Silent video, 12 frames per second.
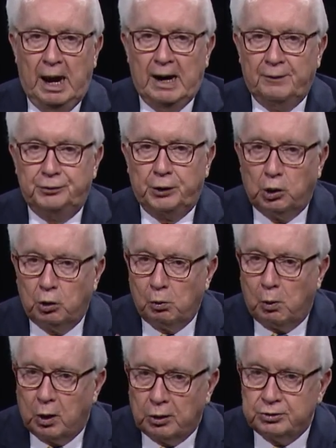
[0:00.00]
At their
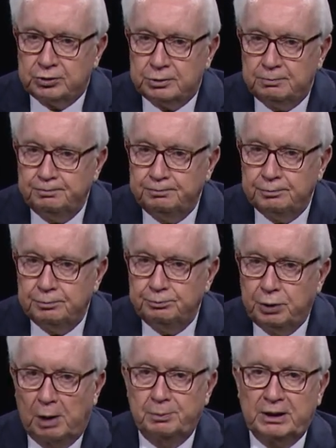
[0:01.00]
worst,
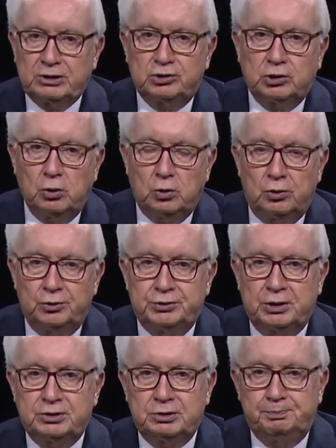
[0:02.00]
public schools,
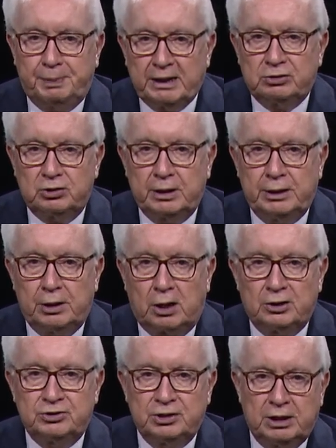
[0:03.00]
especially in
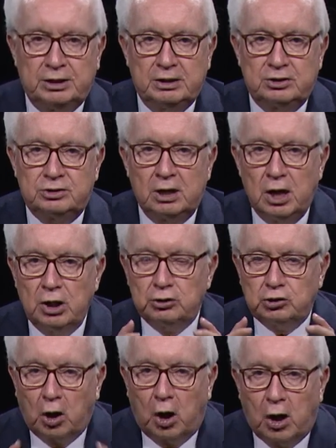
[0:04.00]
our cities,
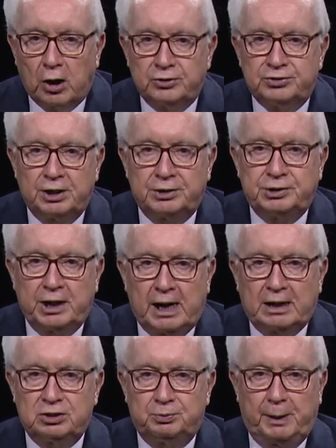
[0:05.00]
charge the
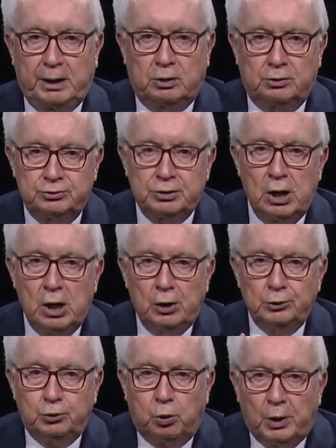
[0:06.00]
taxpayers
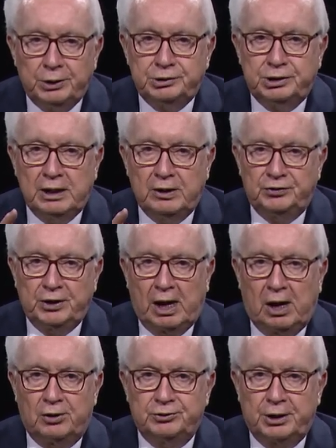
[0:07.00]

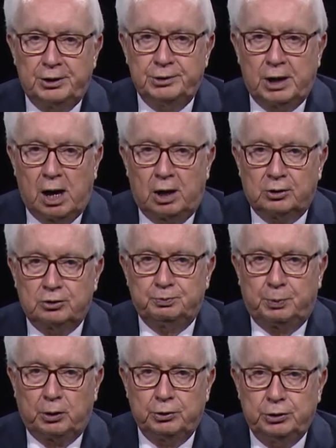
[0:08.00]
$20,000 per